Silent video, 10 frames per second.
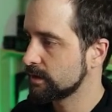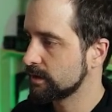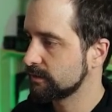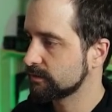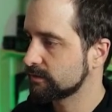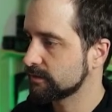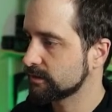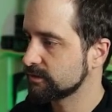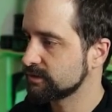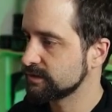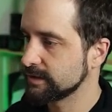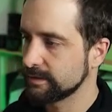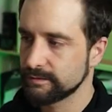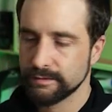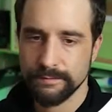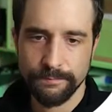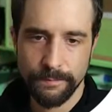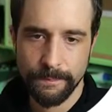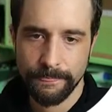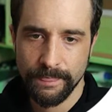Latest .gz.
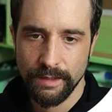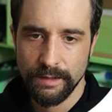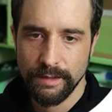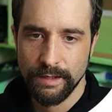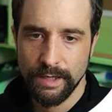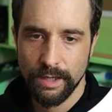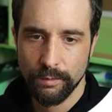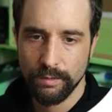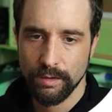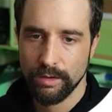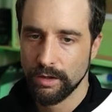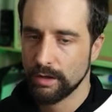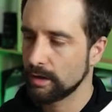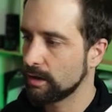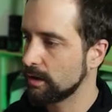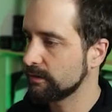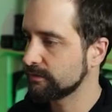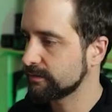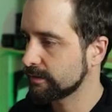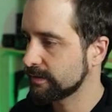I will
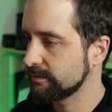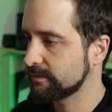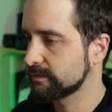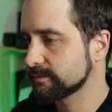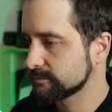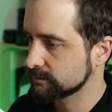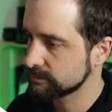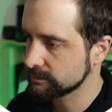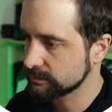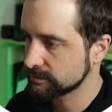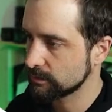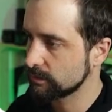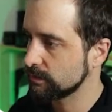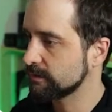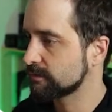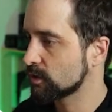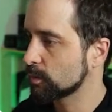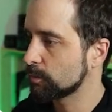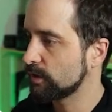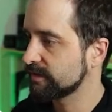untar it. So it's a
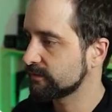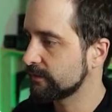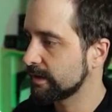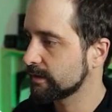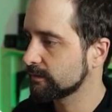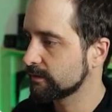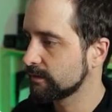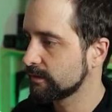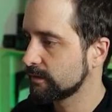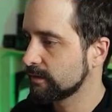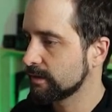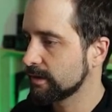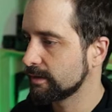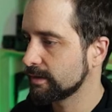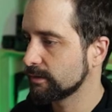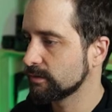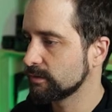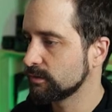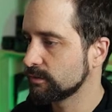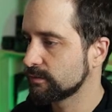compressed file, and I will
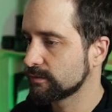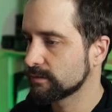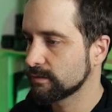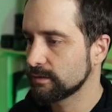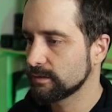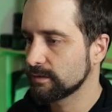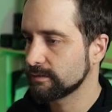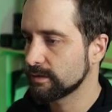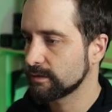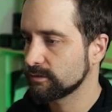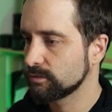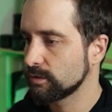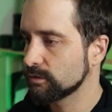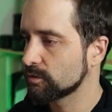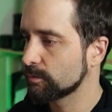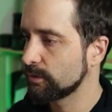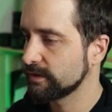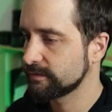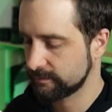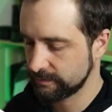use tar to
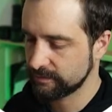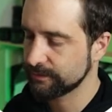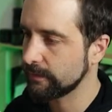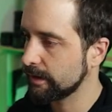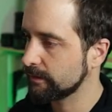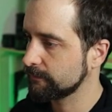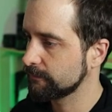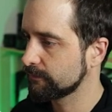uncompress this file.